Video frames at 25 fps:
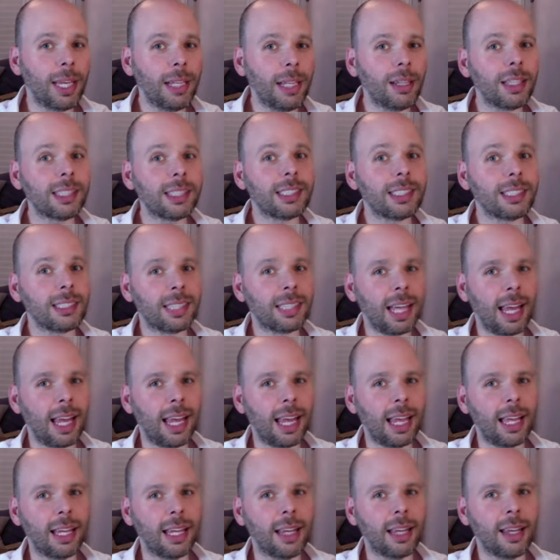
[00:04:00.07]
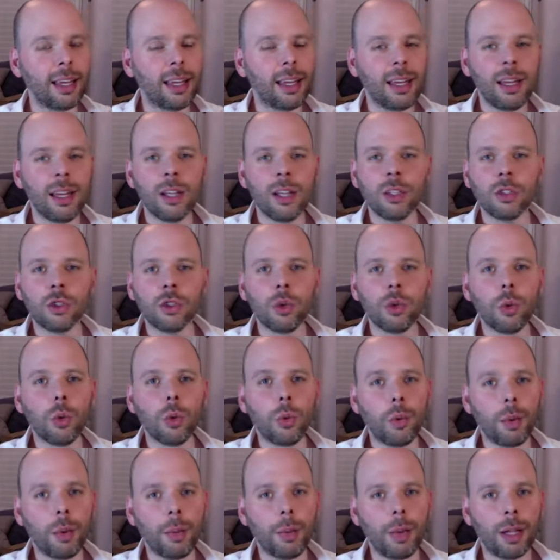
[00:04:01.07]
he likes to take 2 or
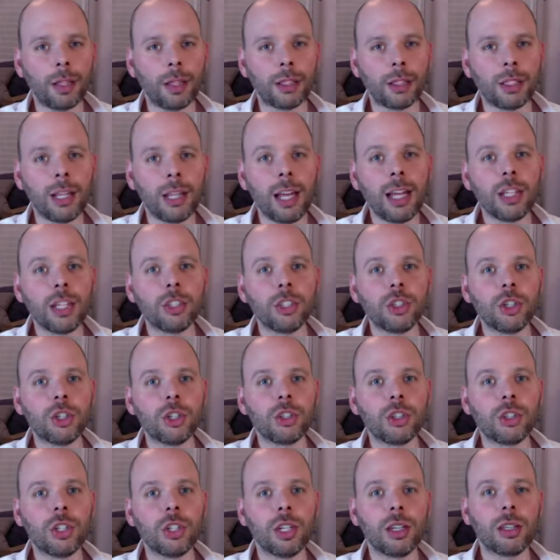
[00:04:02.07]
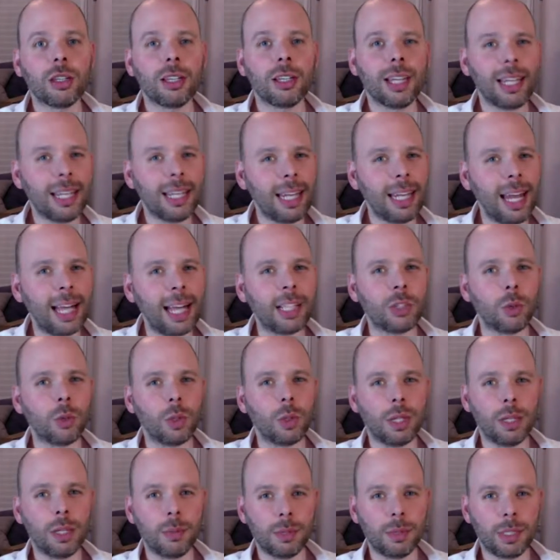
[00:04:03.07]
3 months just to connect
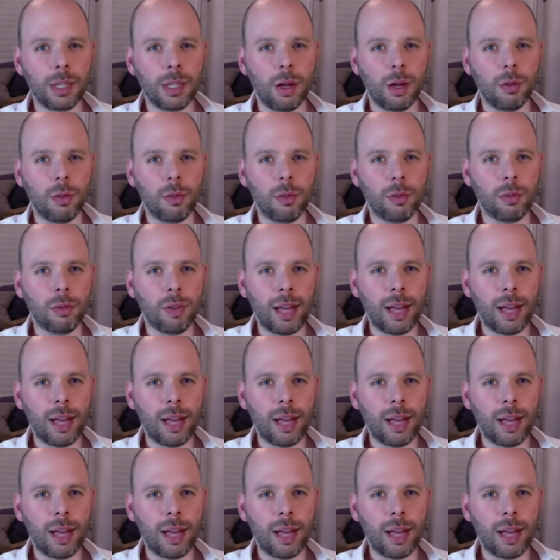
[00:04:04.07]
with himself.